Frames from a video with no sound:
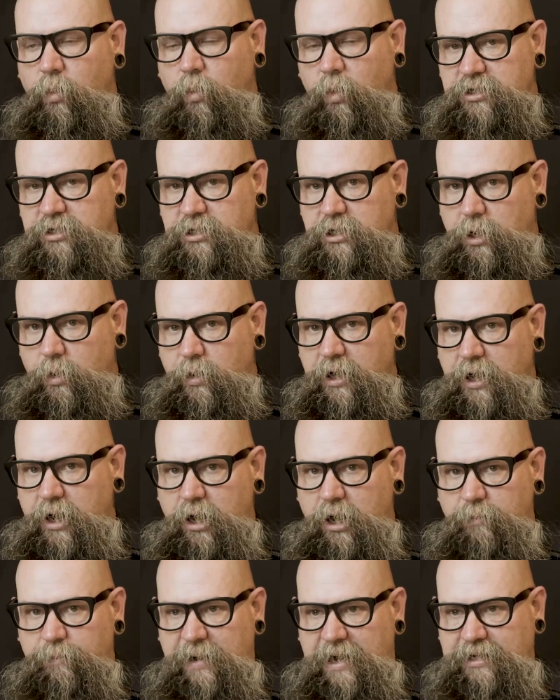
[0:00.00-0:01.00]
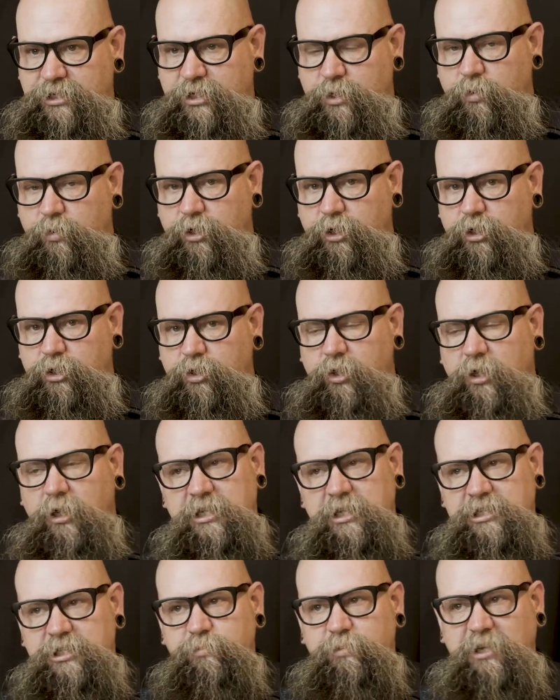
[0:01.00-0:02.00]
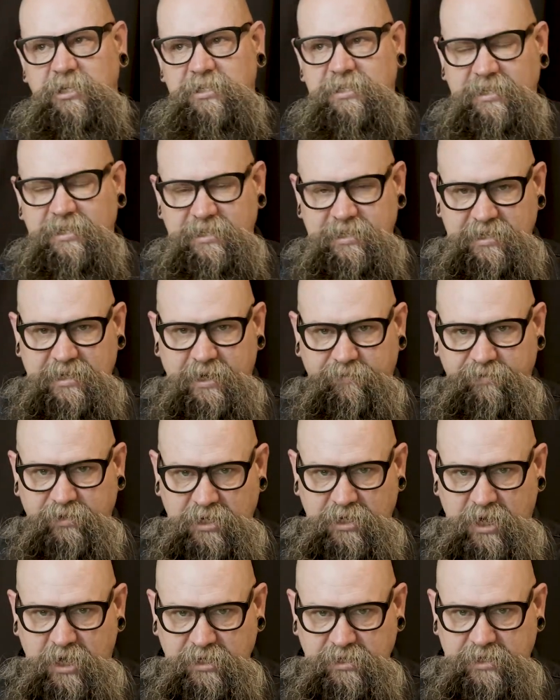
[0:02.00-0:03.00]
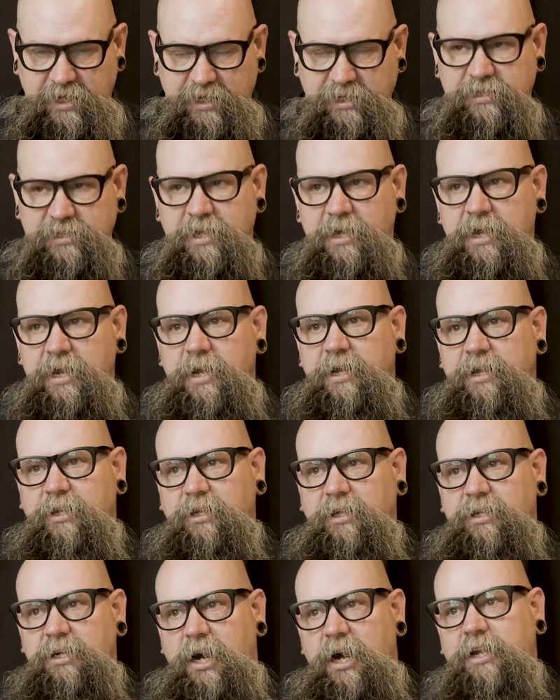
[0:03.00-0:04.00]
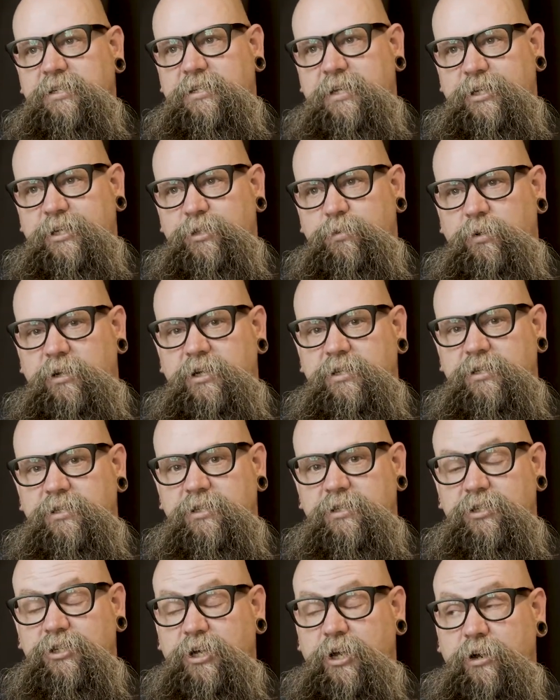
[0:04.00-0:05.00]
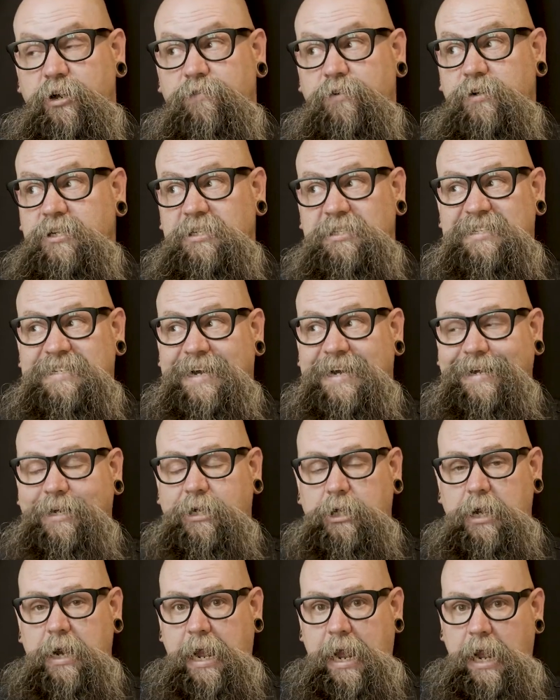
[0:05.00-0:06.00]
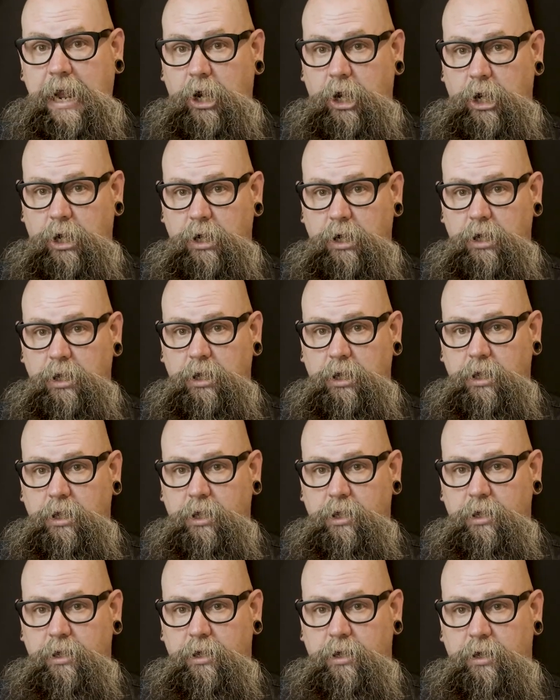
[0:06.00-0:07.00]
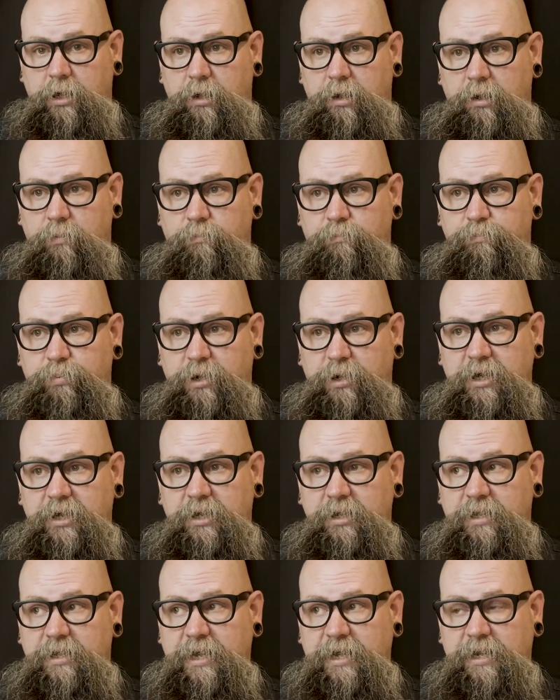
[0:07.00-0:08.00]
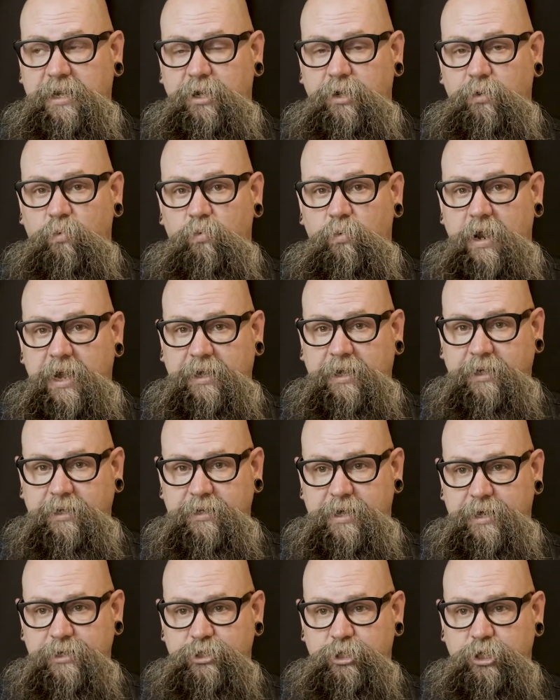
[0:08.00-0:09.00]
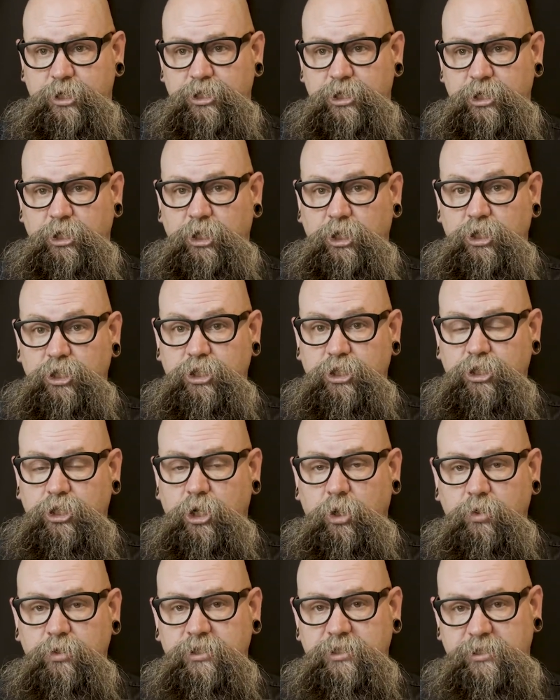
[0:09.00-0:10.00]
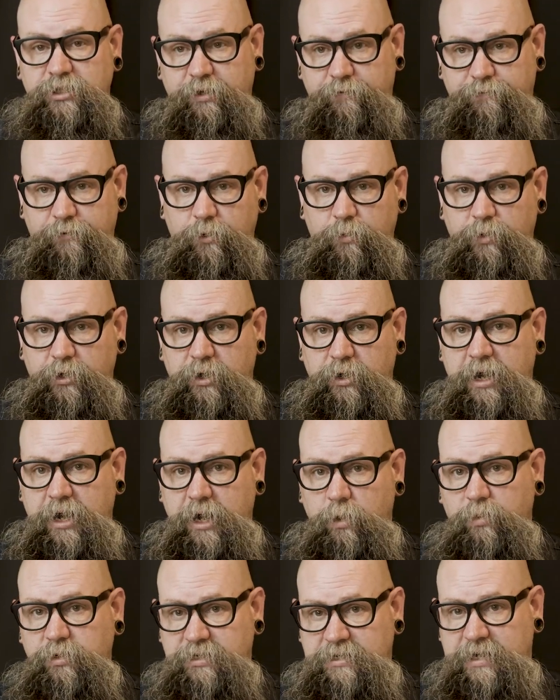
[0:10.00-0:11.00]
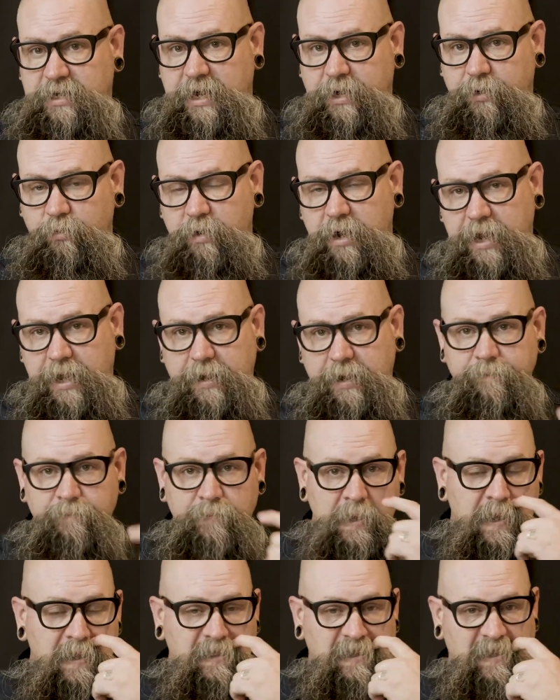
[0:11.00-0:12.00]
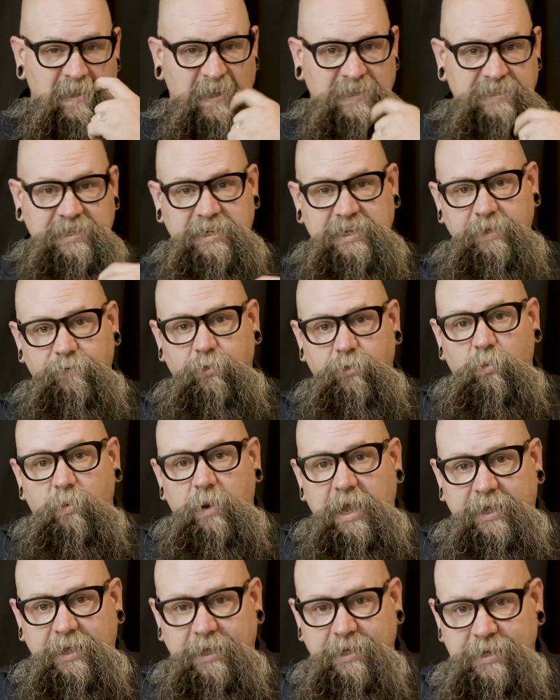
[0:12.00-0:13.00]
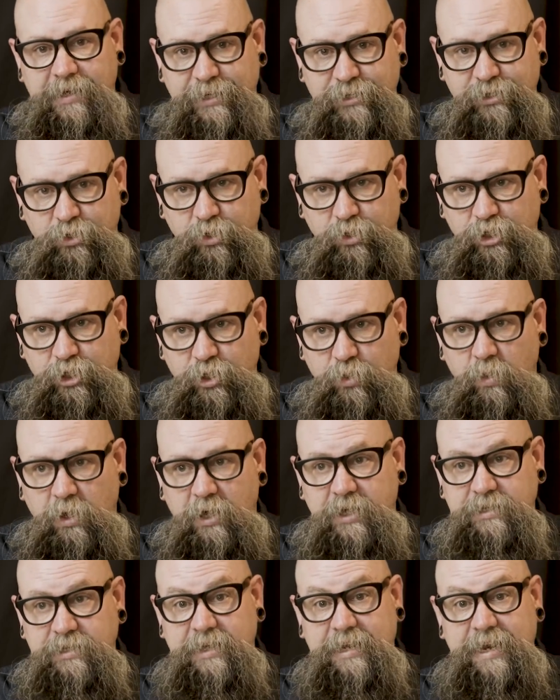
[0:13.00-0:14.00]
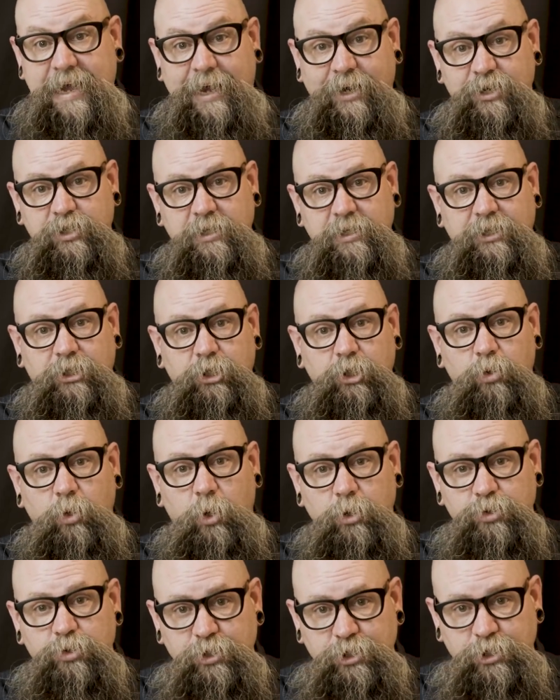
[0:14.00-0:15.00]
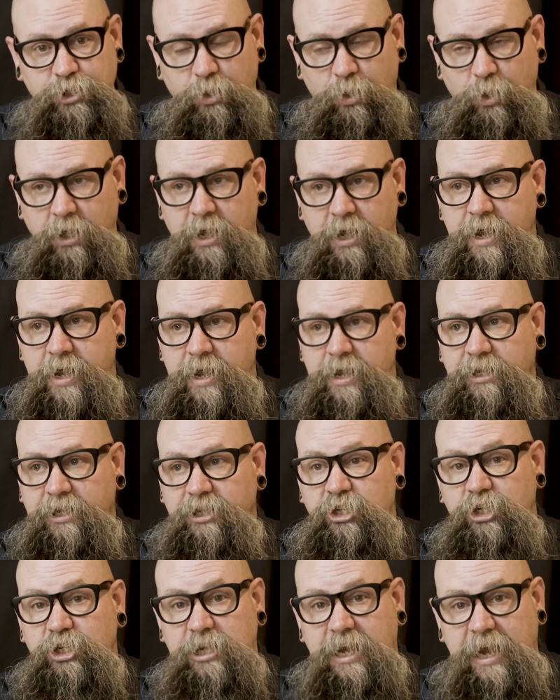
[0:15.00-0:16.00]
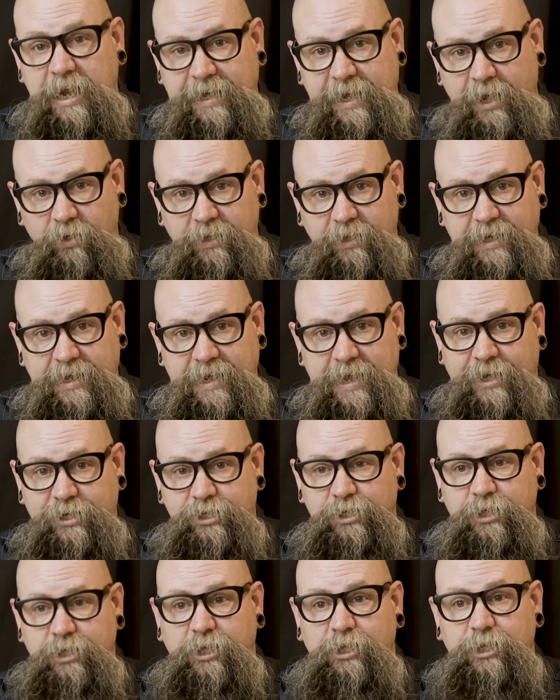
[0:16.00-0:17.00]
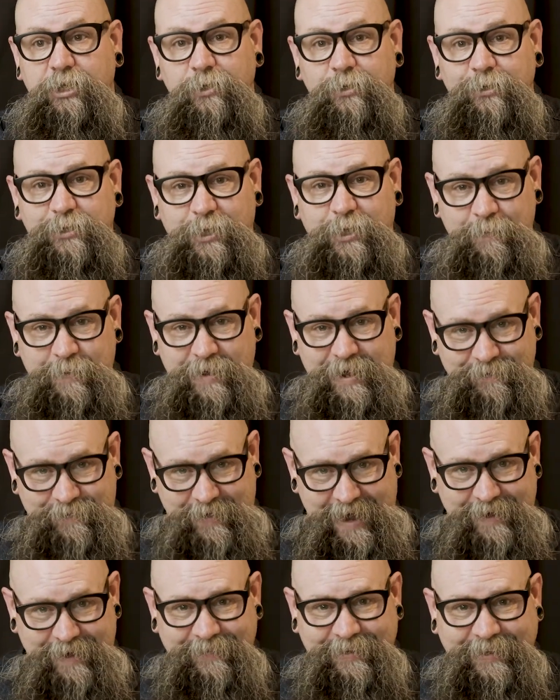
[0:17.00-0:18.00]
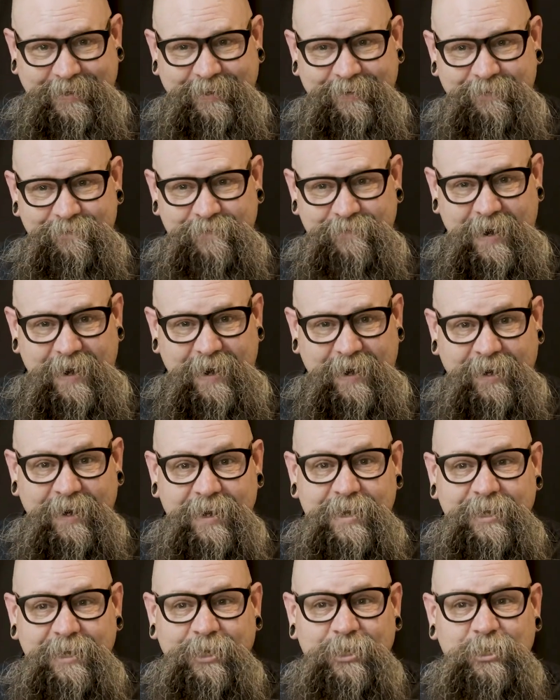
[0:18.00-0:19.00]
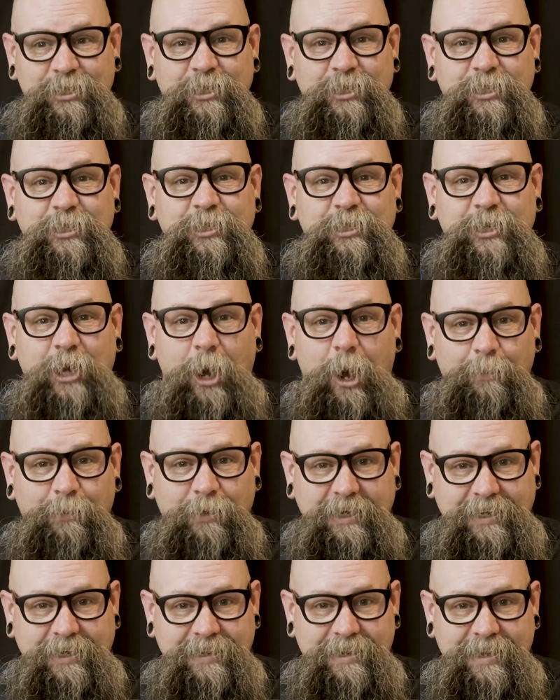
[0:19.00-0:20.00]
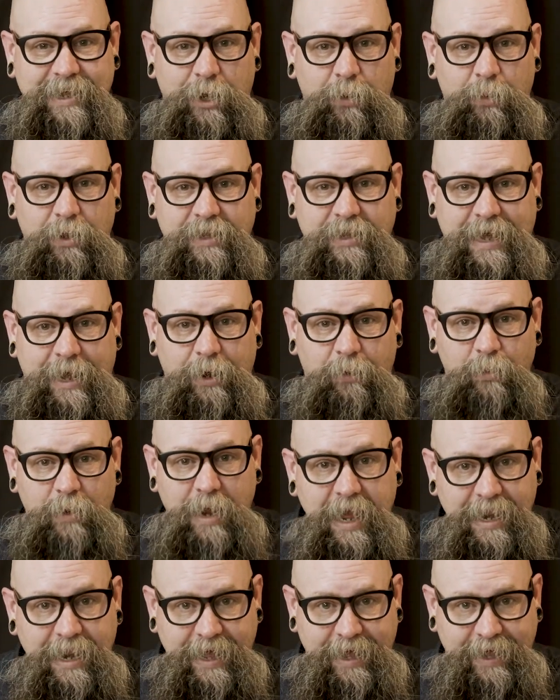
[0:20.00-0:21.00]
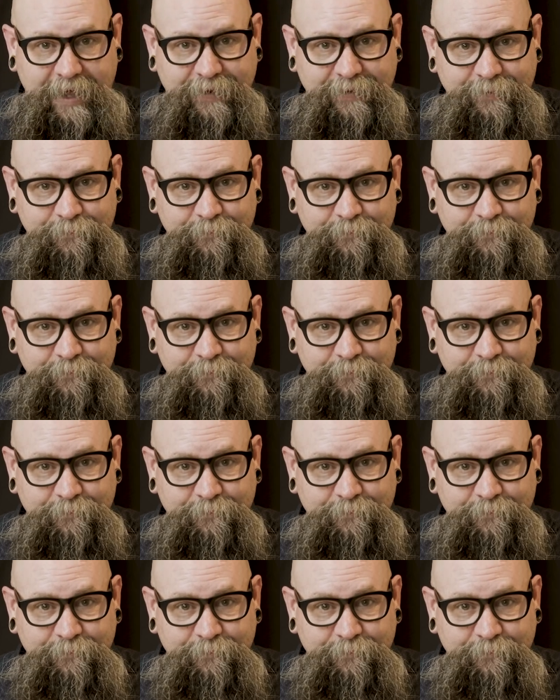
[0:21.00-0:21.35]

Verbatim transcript: "What's going on, Pastor? What are you doing?" It's because they didn't have the context. The context was Jennifer just dyed her hair, but they didn't recognize her. She looked so different when her hair was dyed red that they didn't even recognize who she was. And actually at the grocery store, the checkout lady actually accused me of having an affair because she saw me in there with that redhead.